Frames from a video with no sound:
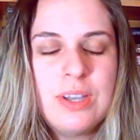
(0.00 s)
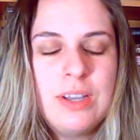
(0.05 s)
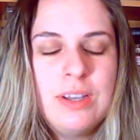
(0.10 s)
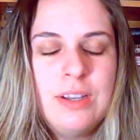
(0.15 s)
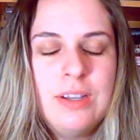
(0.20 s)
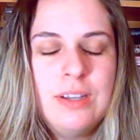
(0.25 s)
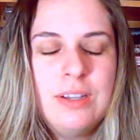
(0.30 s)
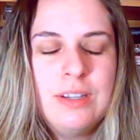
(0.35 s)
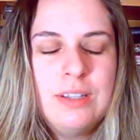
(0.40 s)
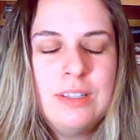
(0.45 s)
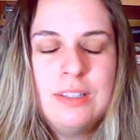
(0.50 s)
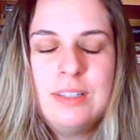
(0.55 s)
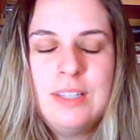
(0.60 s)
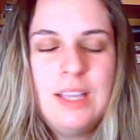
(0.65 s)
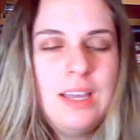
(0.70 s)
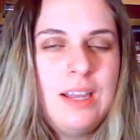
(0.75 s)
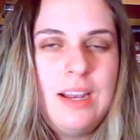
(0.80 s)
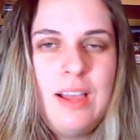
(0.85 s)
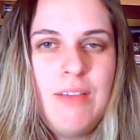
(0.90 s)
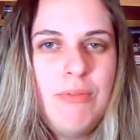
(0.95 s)

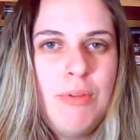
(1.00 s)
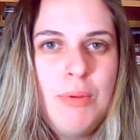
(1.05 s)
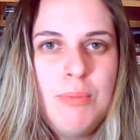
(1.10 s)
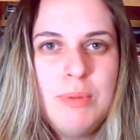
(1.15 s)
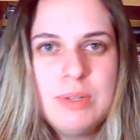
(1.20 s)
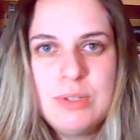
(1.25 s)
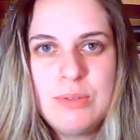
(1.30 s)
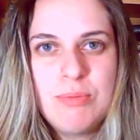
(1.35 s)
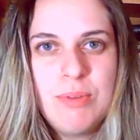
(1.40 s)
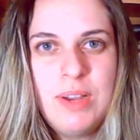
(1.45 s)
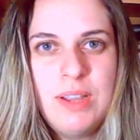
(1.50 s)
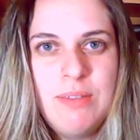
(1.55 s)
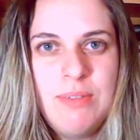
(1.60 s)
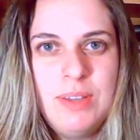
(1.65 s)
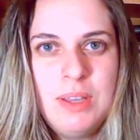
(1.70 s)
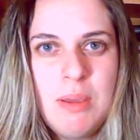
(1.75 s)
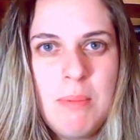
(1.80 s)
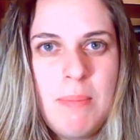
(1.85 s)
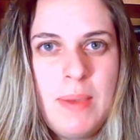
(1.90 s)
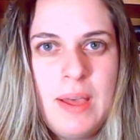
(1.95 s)
that everyone's
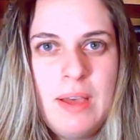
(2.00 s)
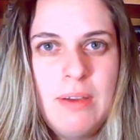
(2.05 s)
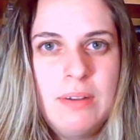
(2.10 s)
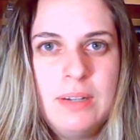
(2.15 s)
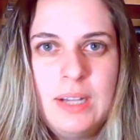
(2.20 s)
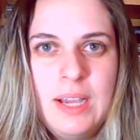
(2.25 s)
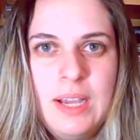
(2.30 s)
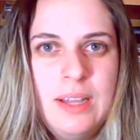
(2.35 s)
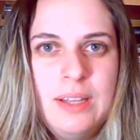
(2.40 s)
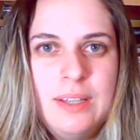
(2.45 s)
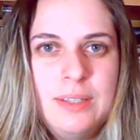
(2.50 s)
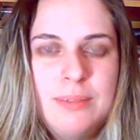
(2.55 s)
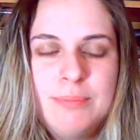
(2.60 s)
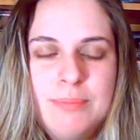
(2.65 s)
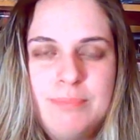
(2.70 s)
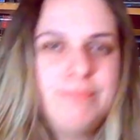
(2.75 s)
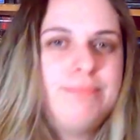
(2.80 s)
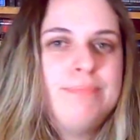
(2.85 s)
raving about. I